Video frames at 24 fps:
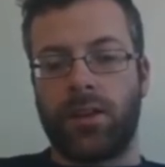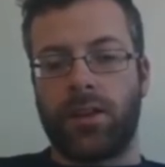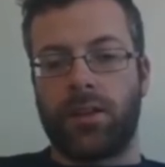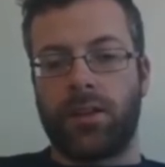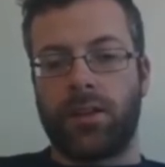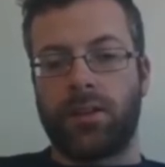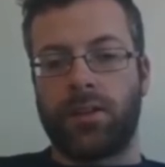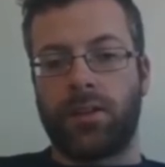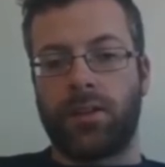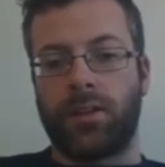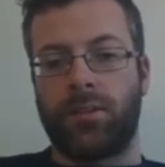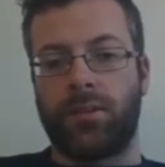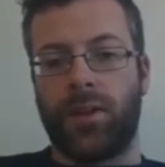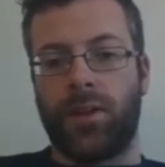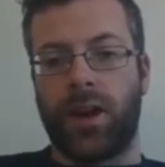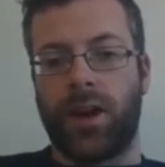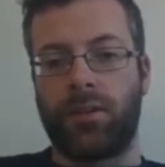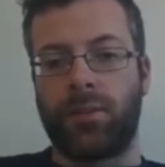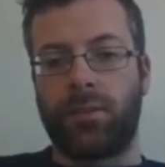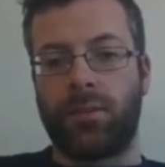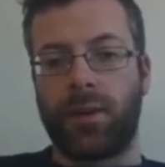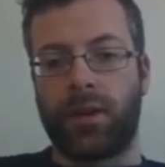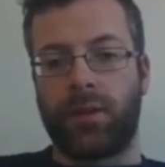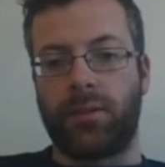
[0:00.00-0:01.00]
so
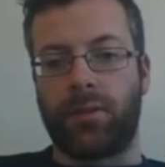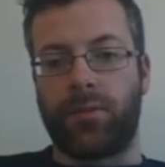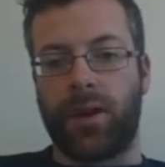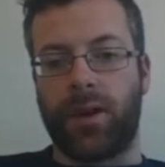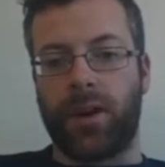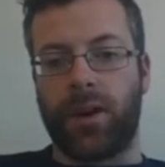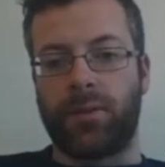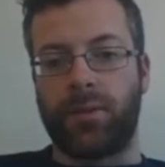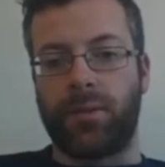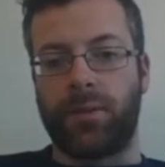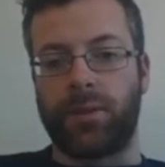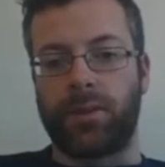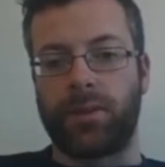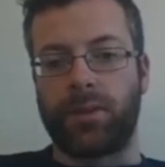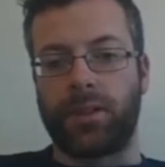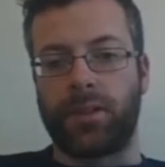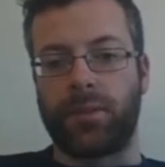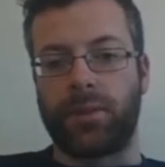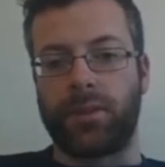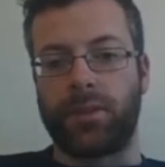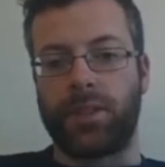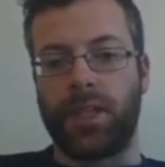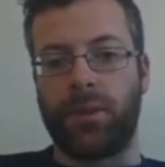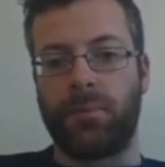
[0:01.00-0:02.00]
5p add 5p is going to
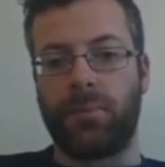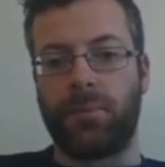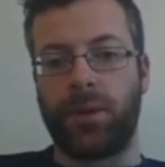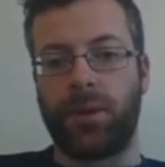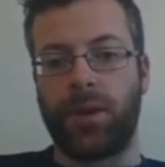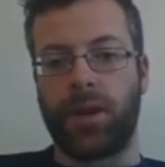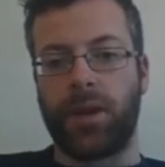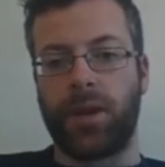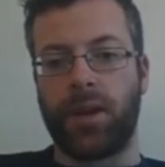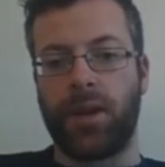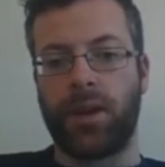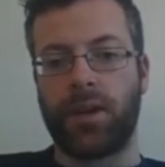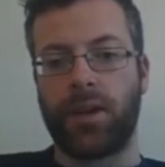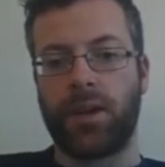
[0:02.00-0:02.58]
be 10p.